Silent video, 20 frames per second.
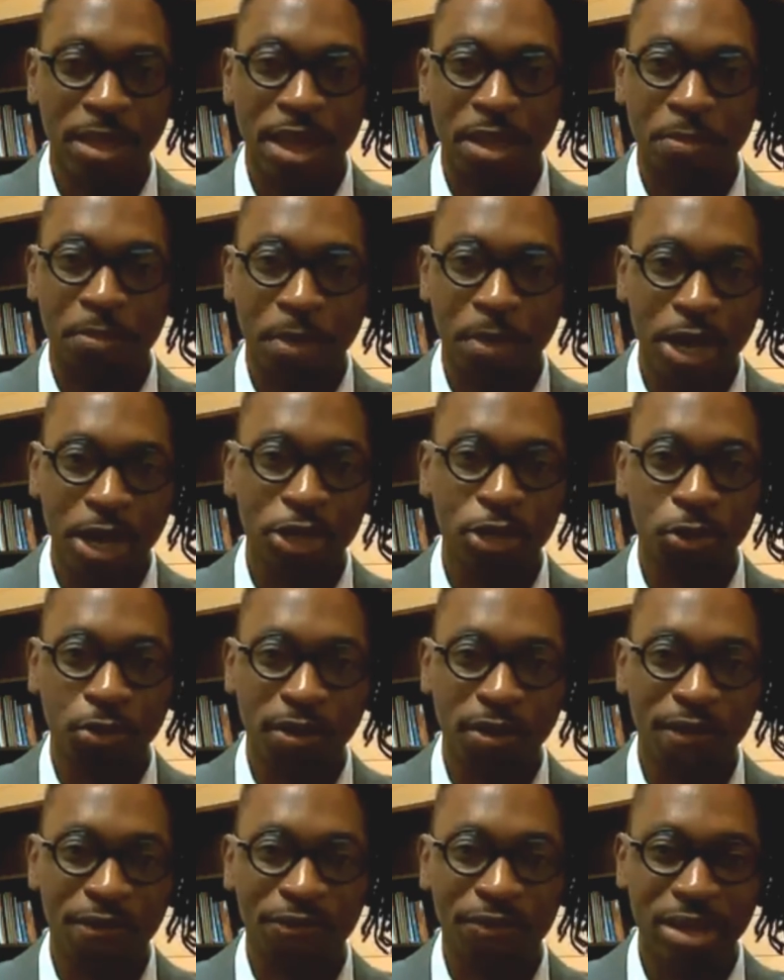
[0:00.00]
Make sure
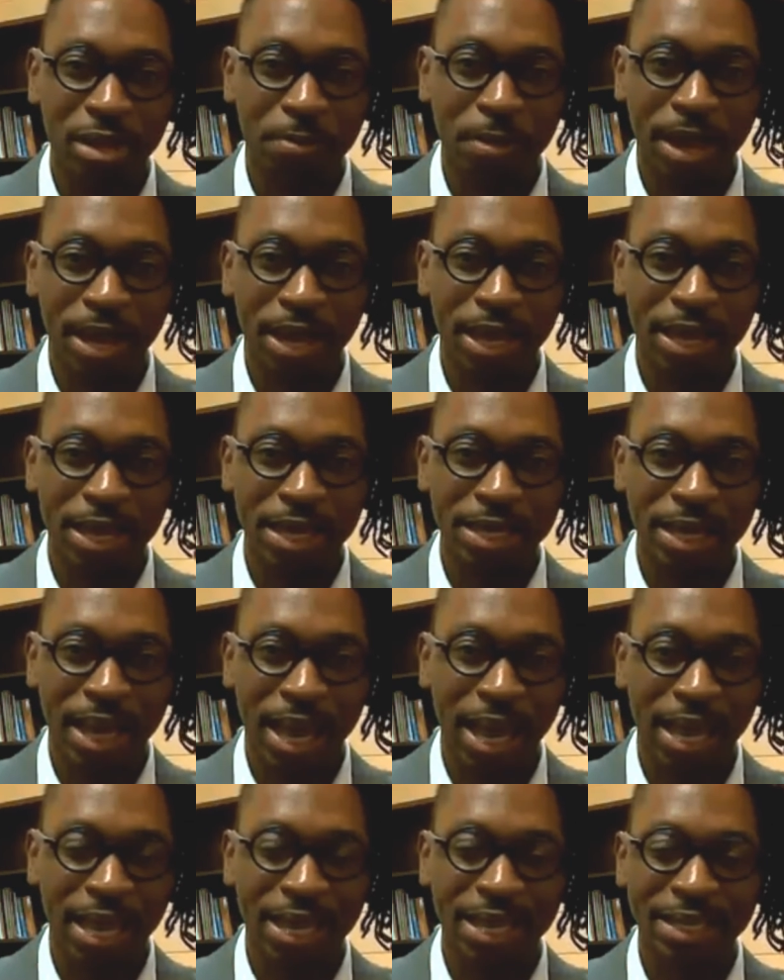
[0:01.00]
that feedback is
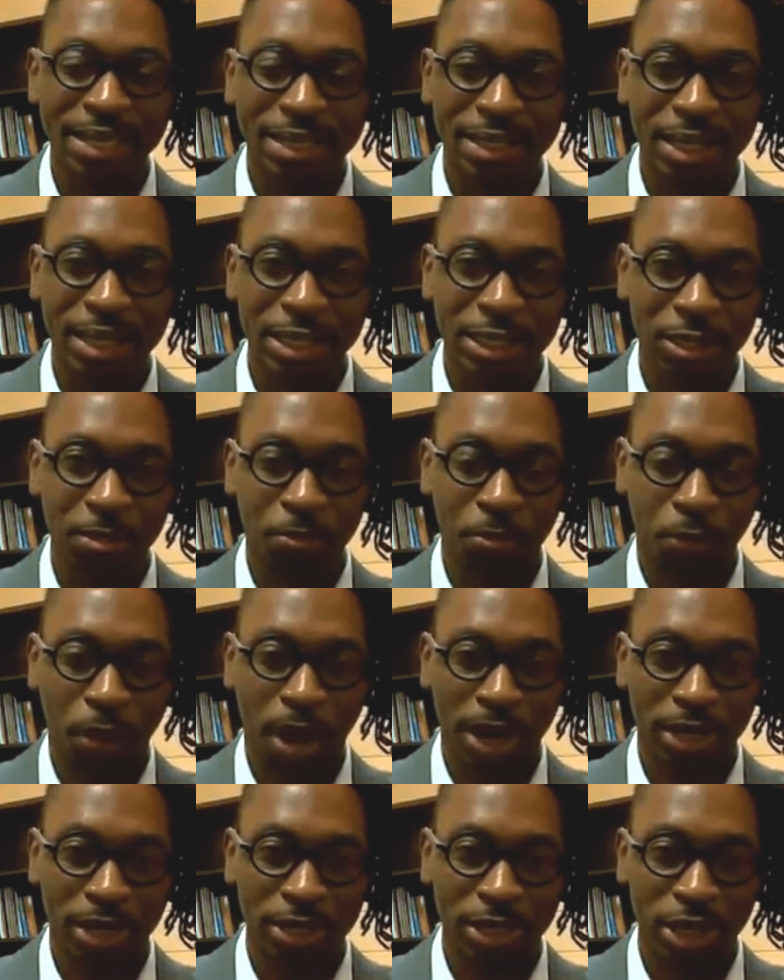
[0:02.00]
a consistent
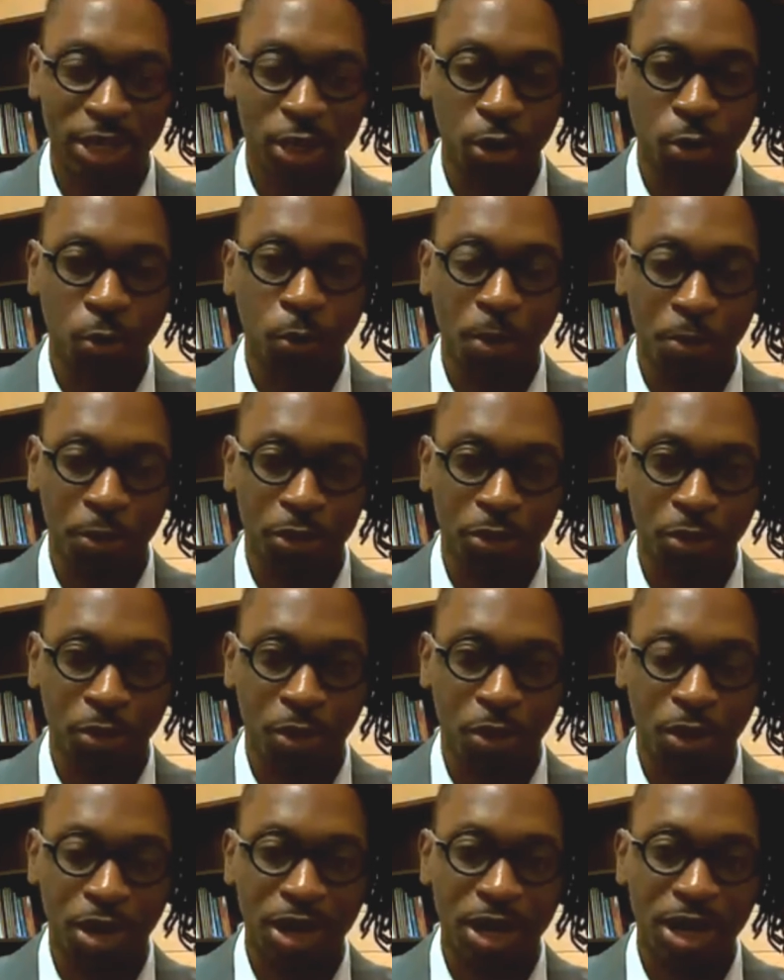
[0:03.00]
practice in your
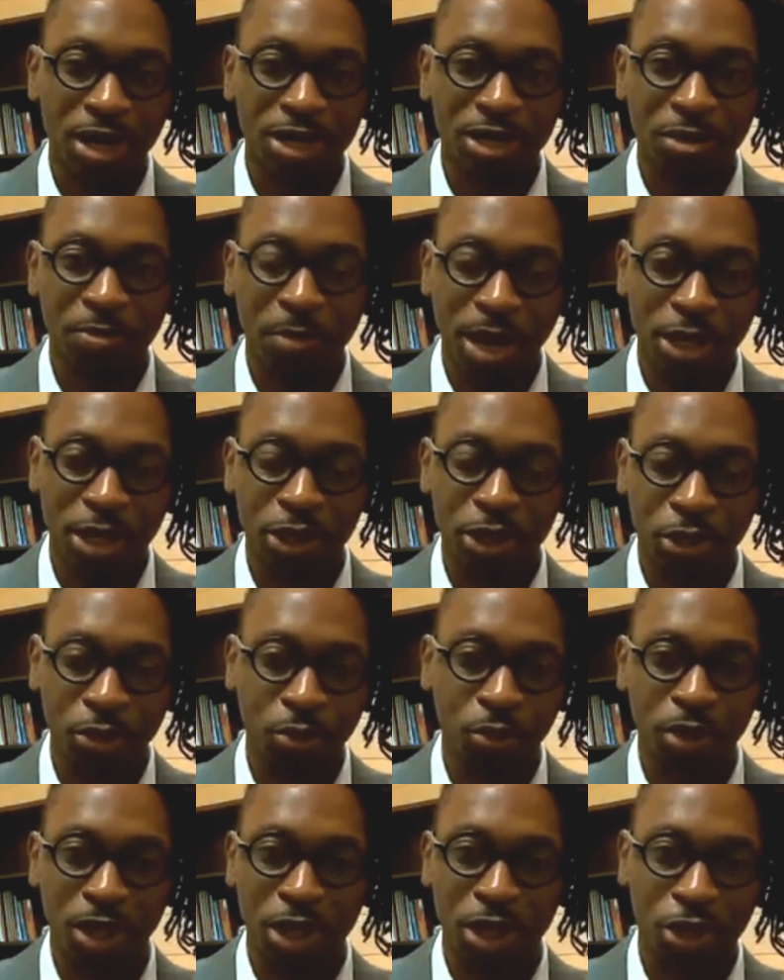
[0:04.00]
repertoire to make sure
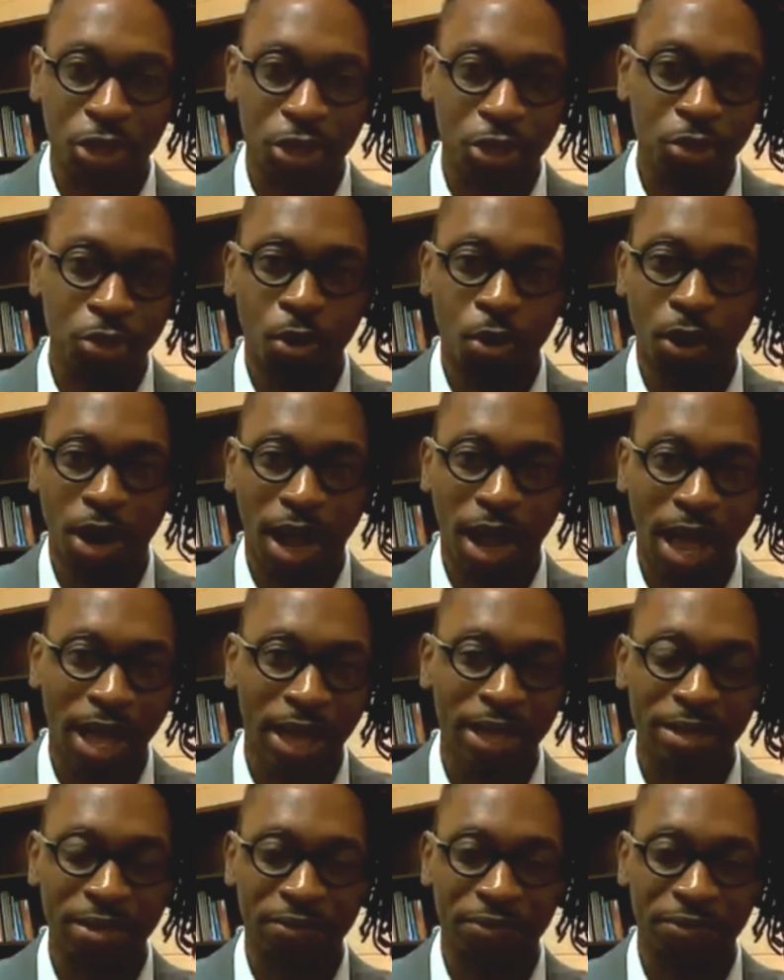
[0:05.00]
that you are
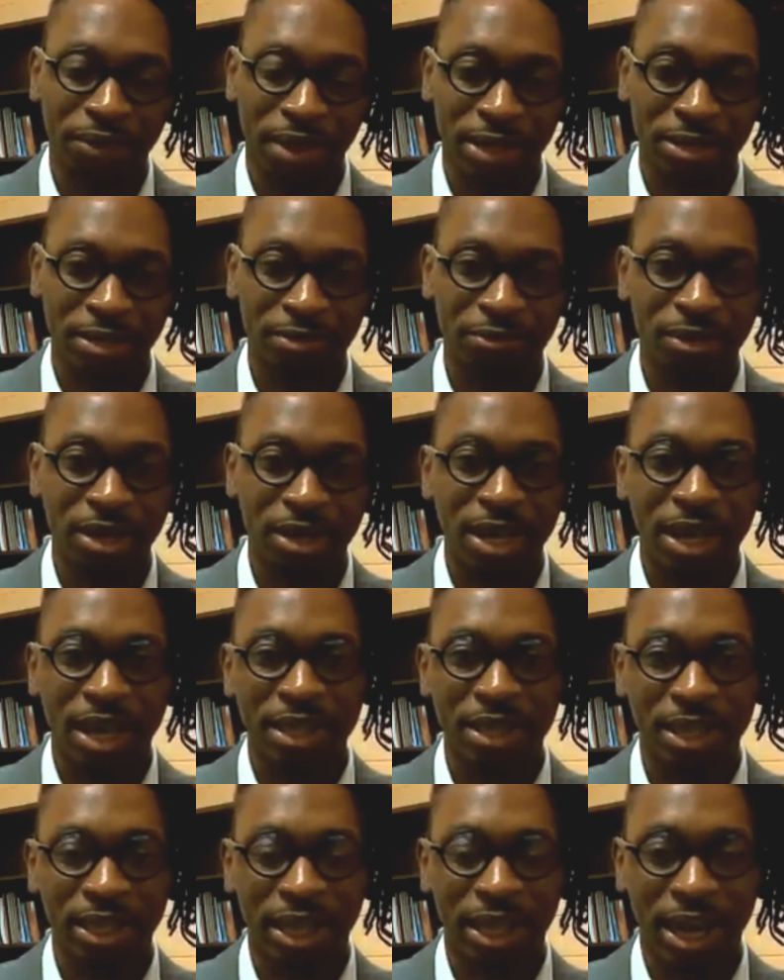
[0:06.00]
highly effective in
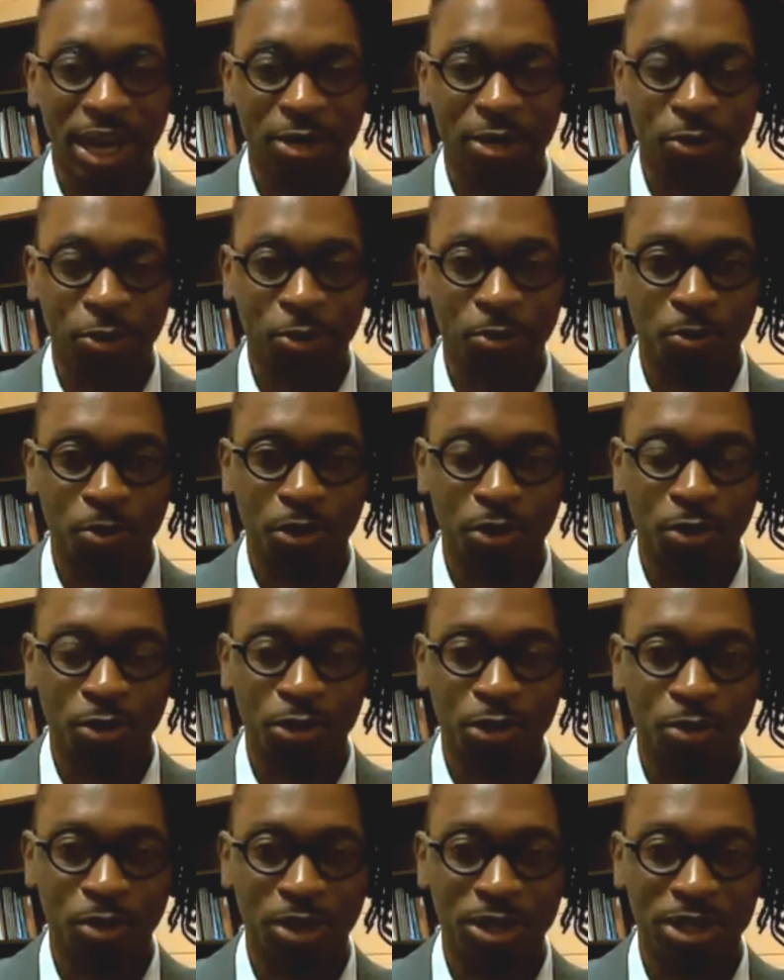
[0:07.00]
the classroom with your
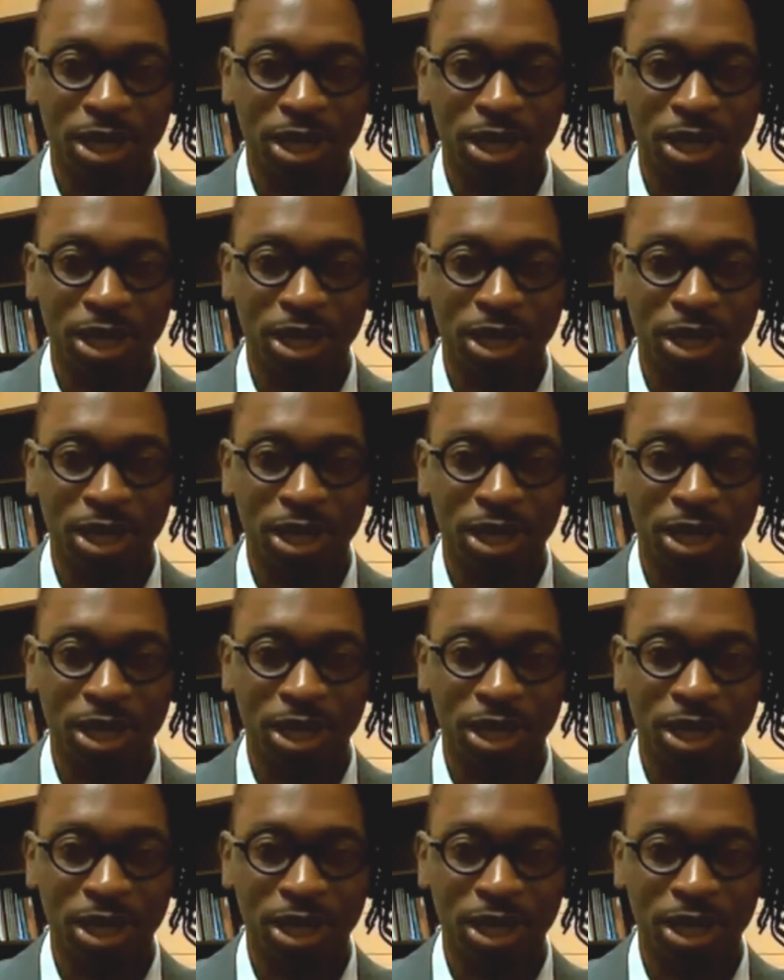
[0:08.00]
students